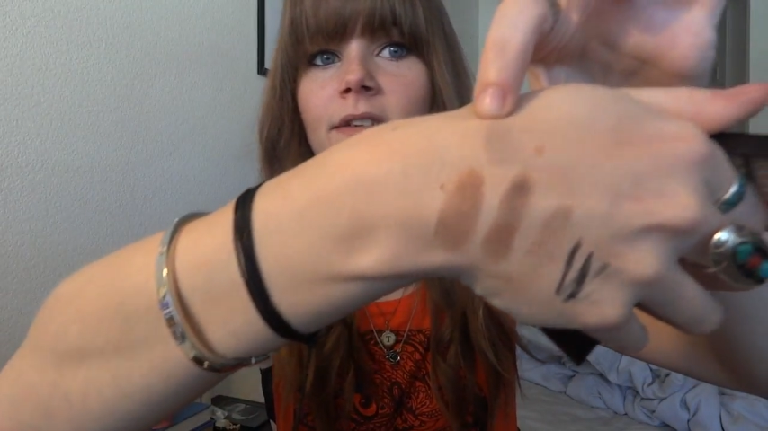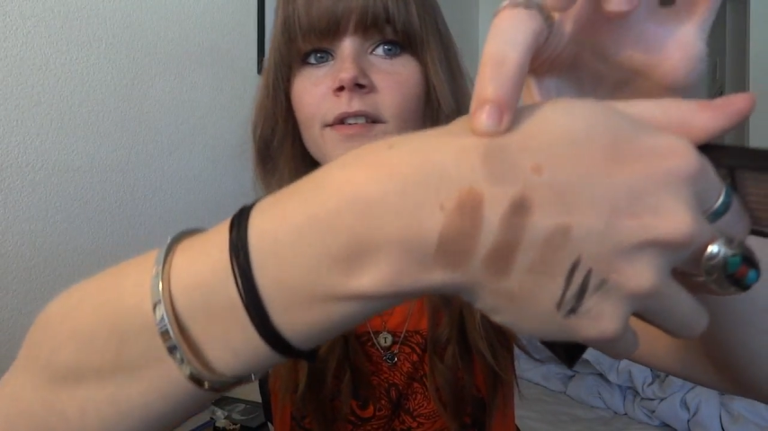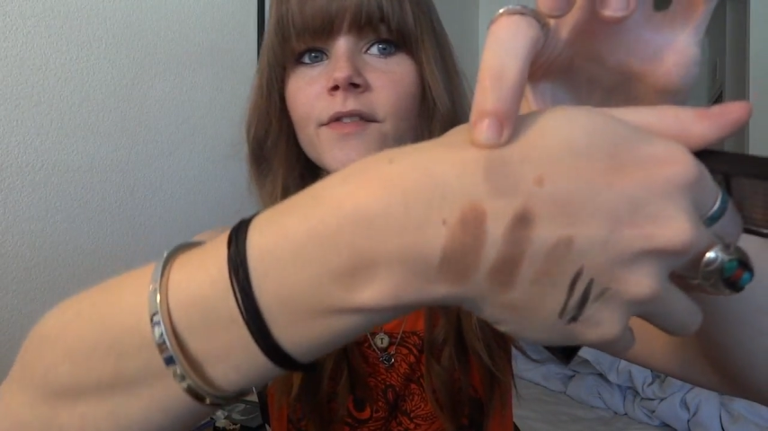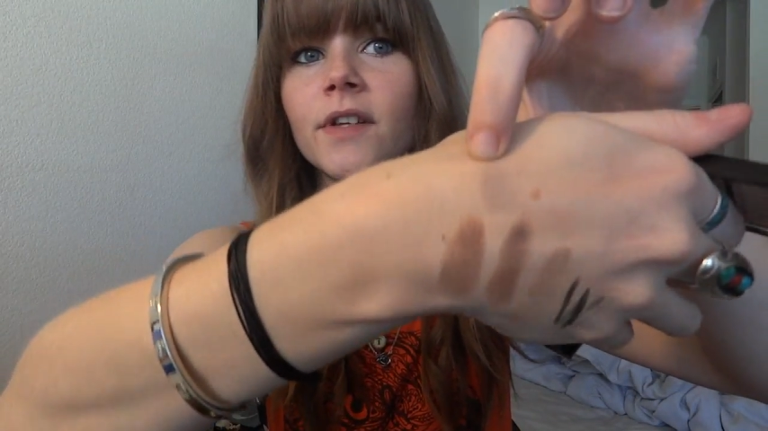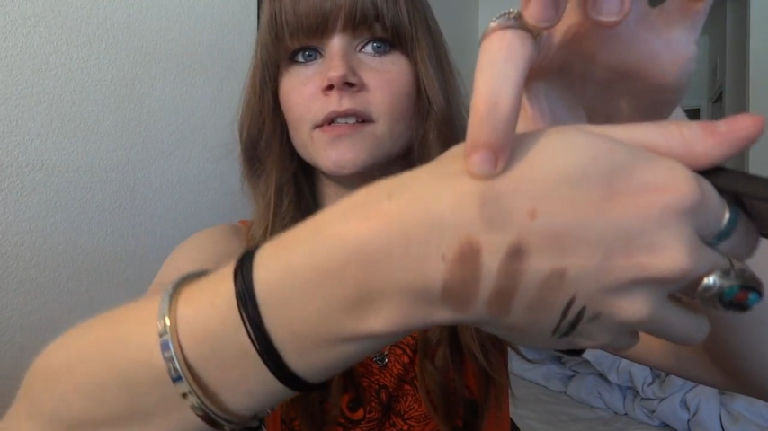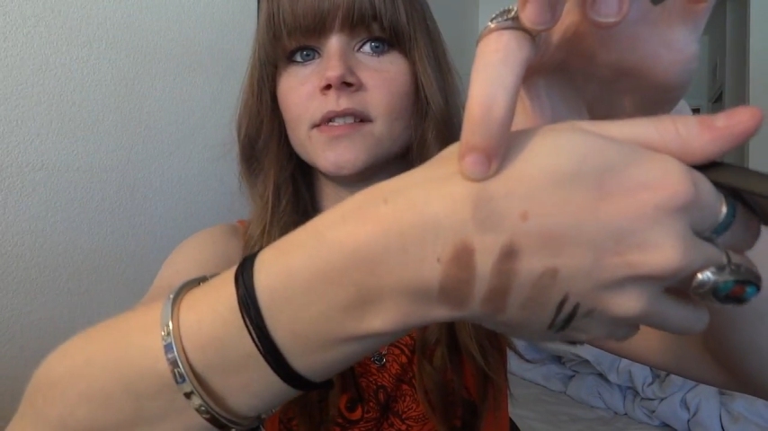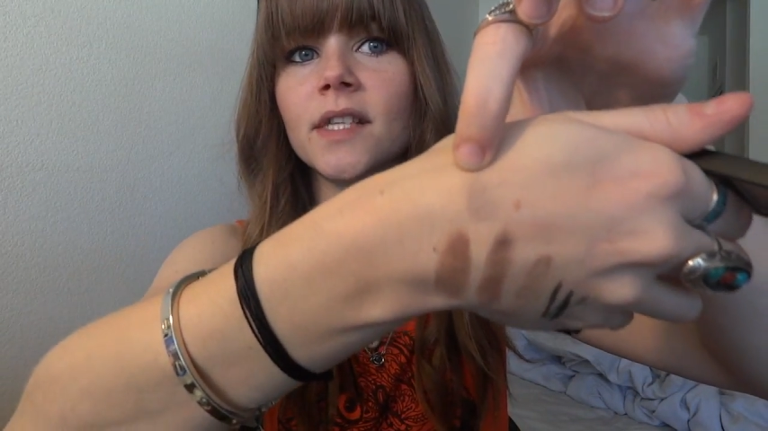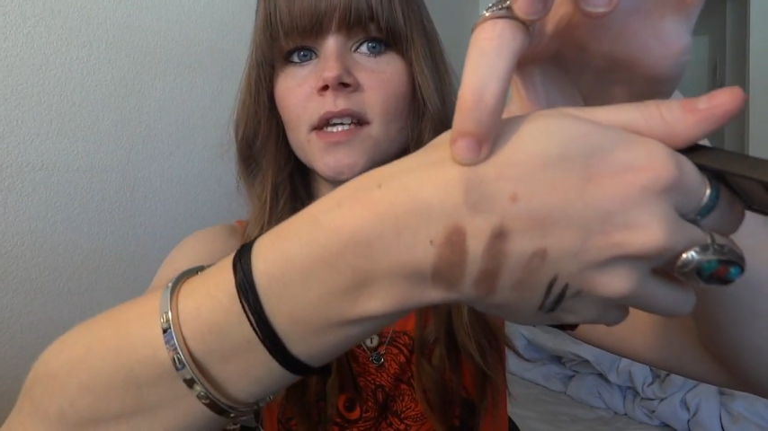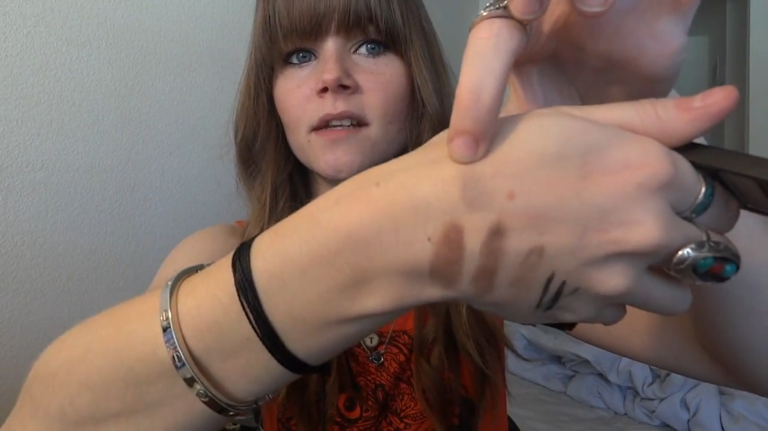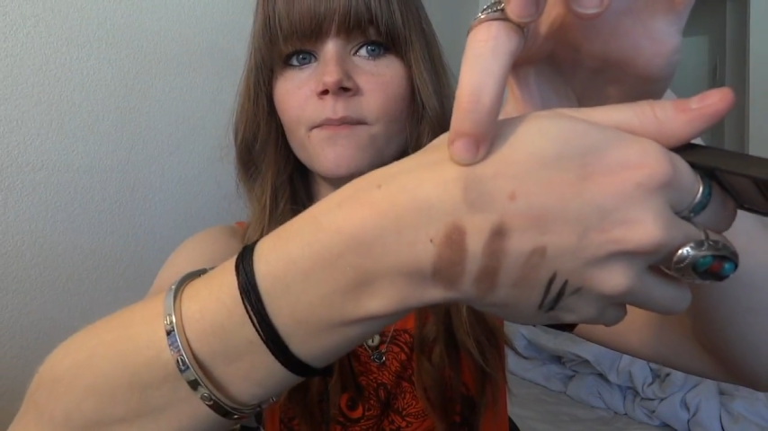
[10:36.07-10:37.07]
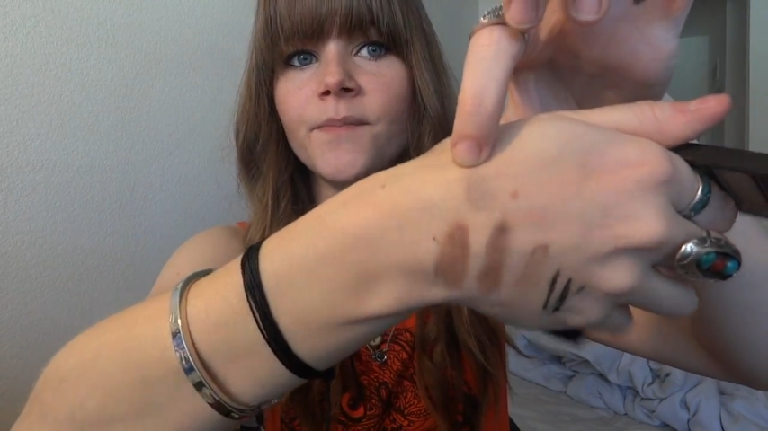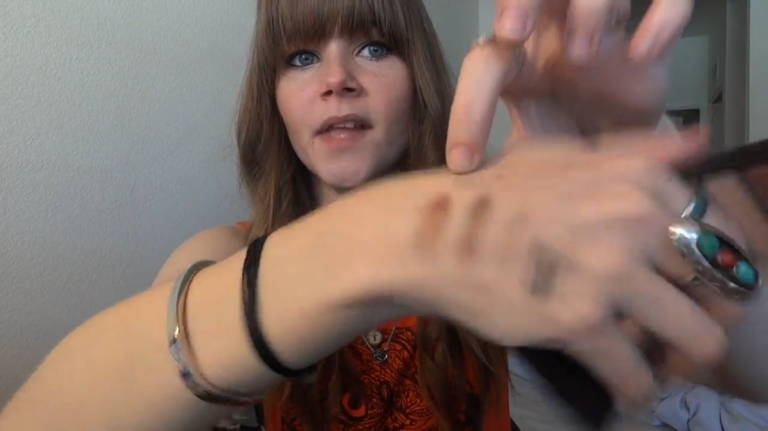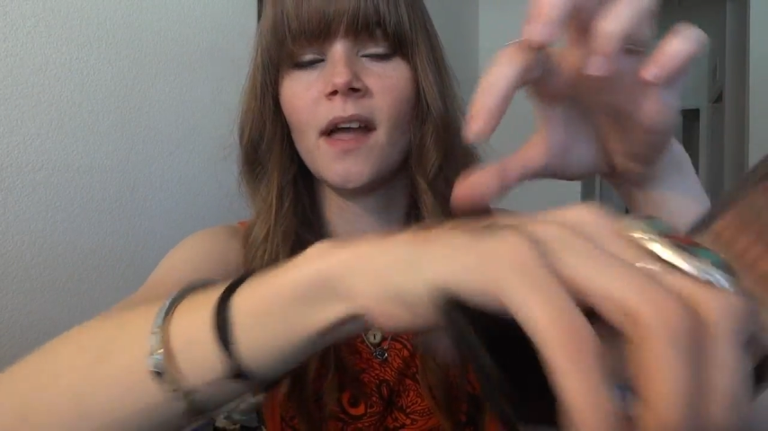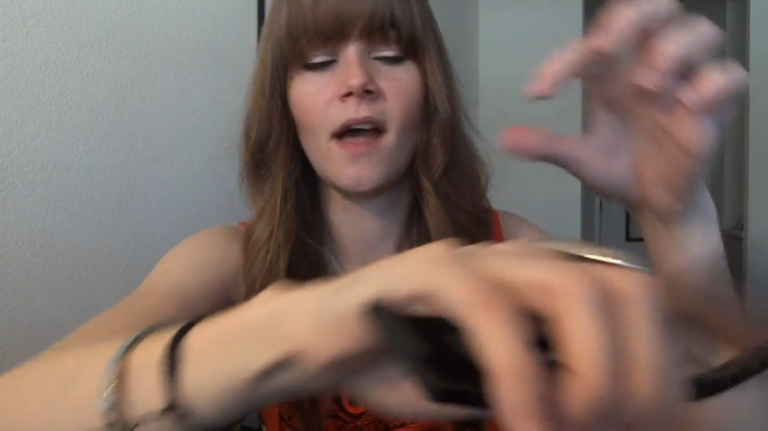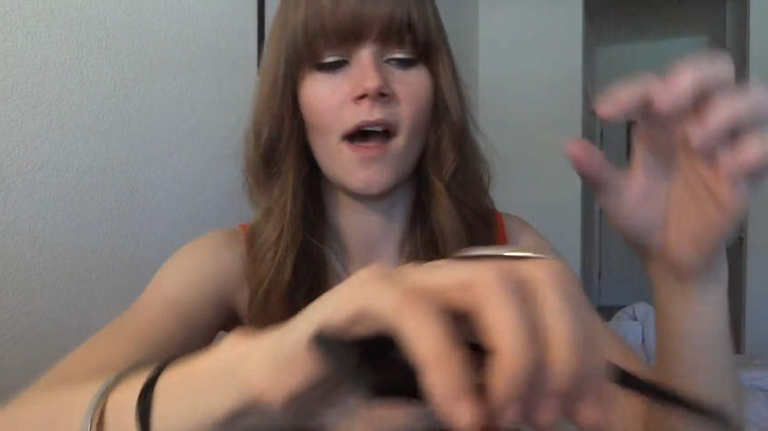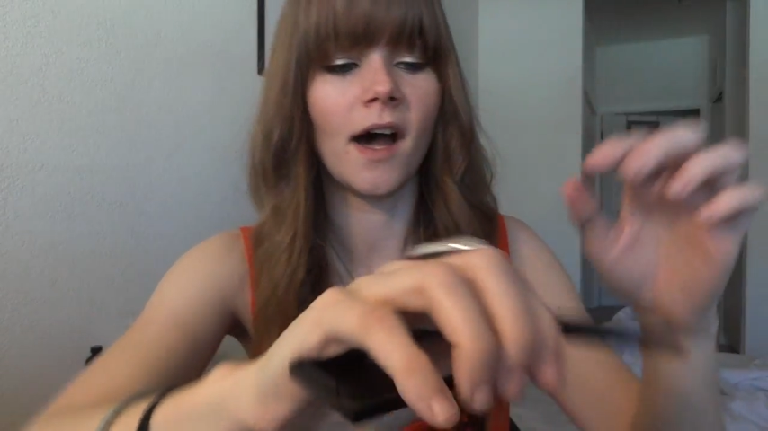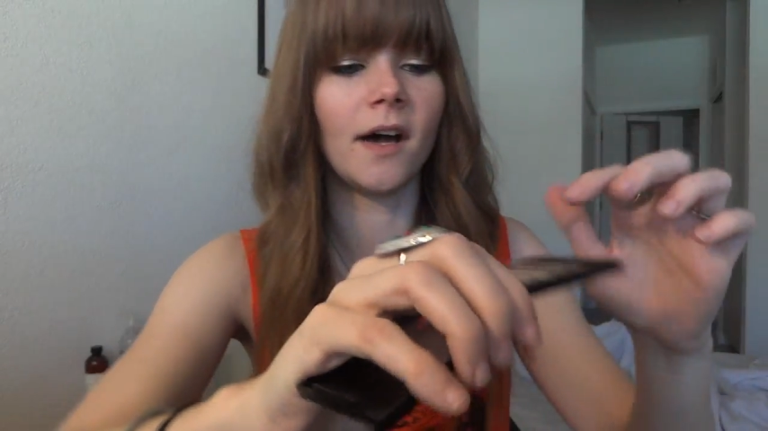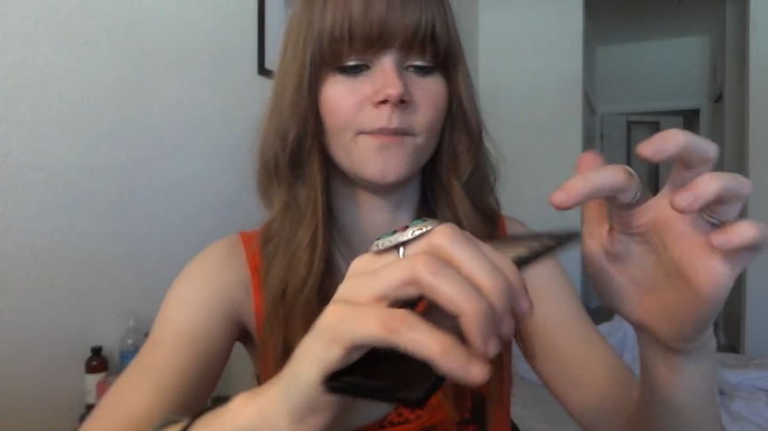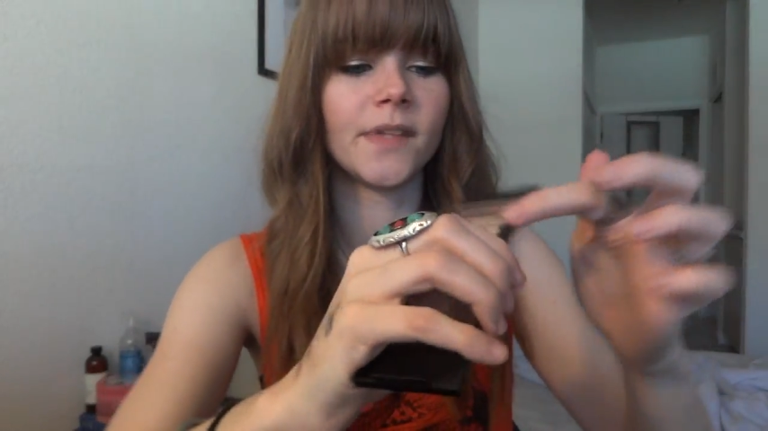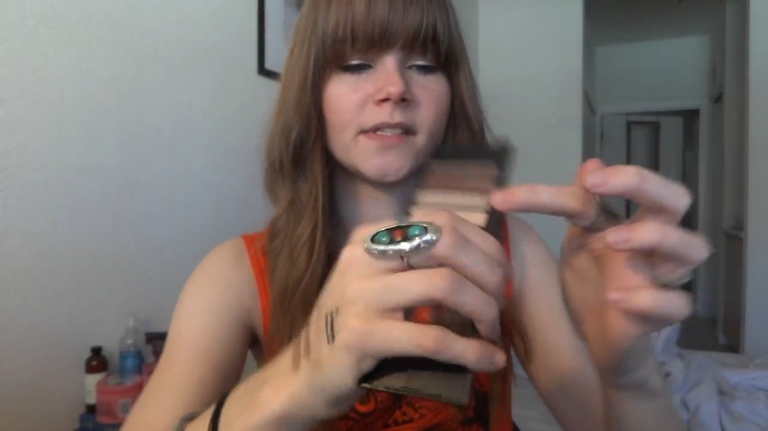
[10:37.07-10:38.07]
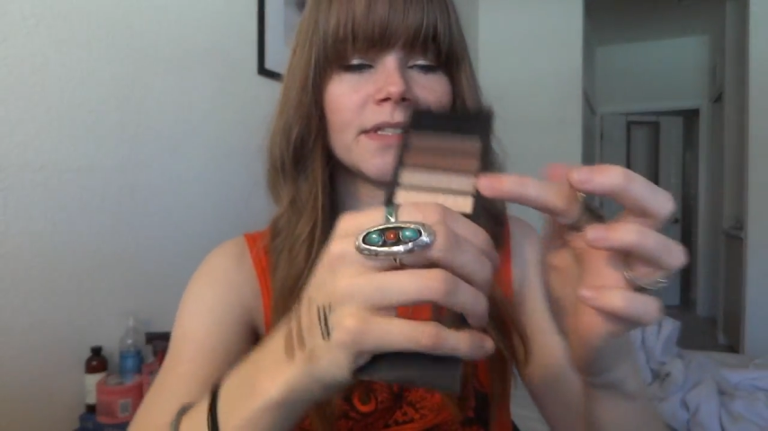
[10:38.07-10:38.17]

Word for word: I don't know if you can see it. Um,